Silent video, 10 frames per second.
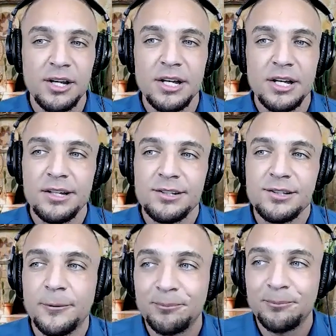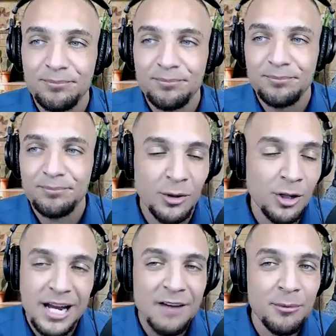So, you know, in
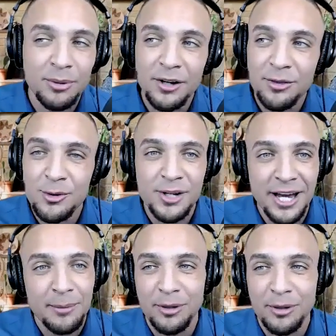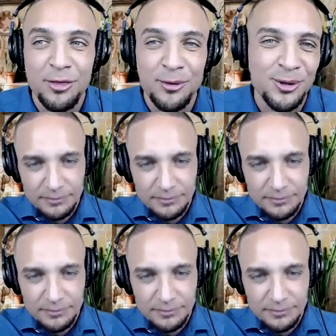order to have a breakthrough, you got to break through.